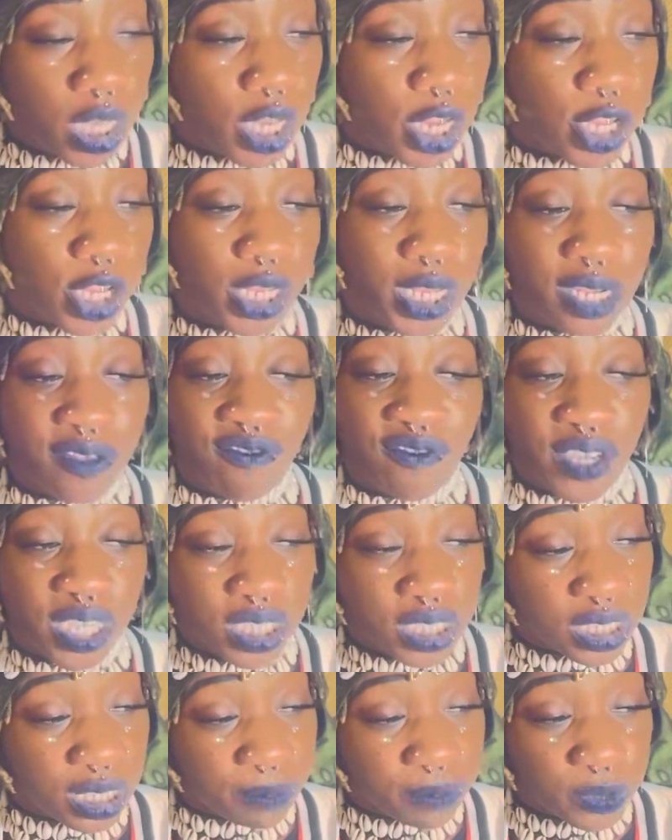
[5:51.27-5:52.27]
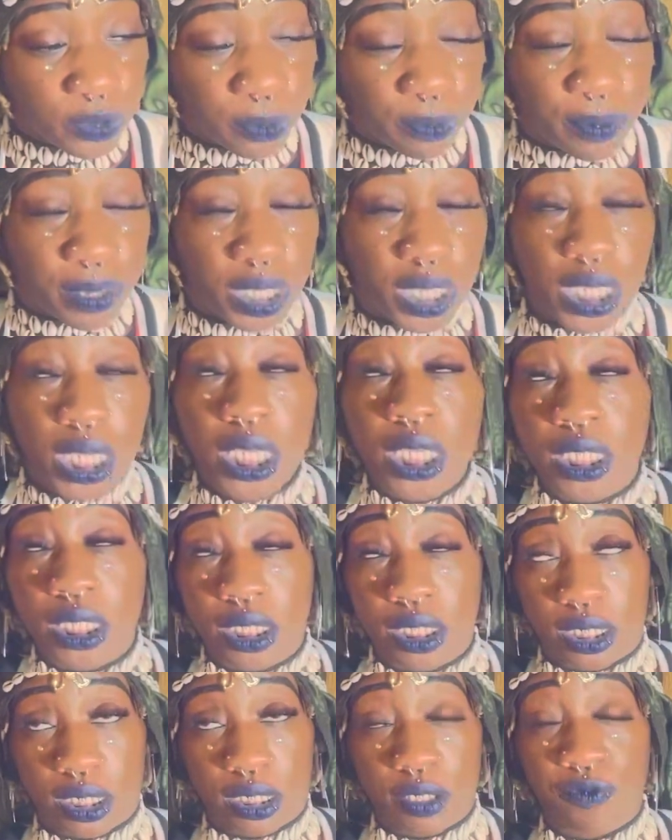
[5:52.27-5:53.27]
You're not a victim, so
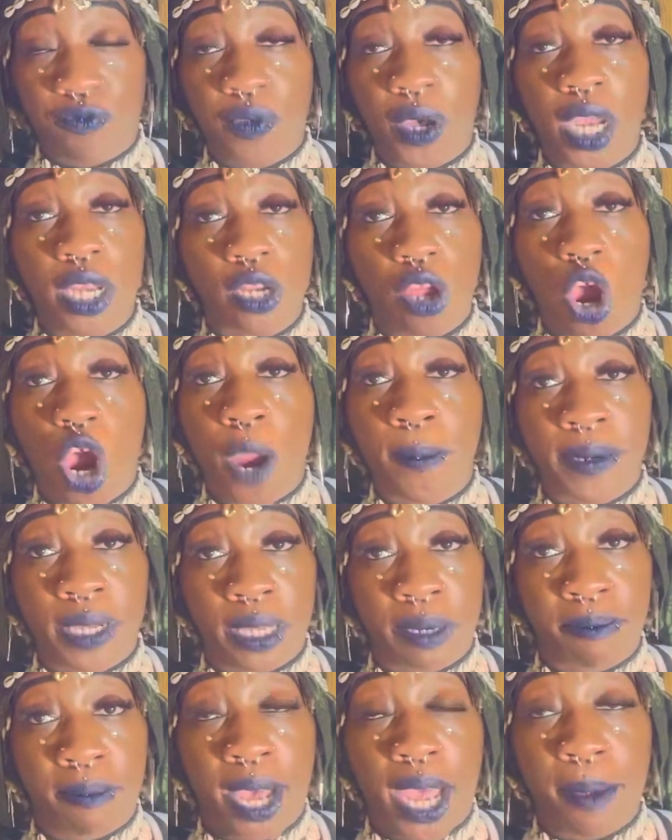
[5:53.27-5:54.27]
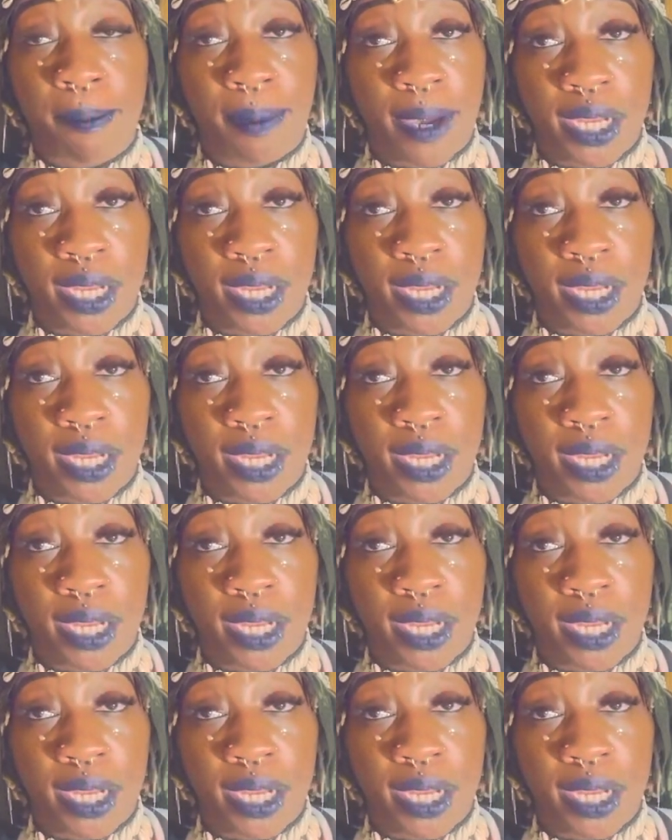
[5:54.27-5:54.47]
please find harmony in mind,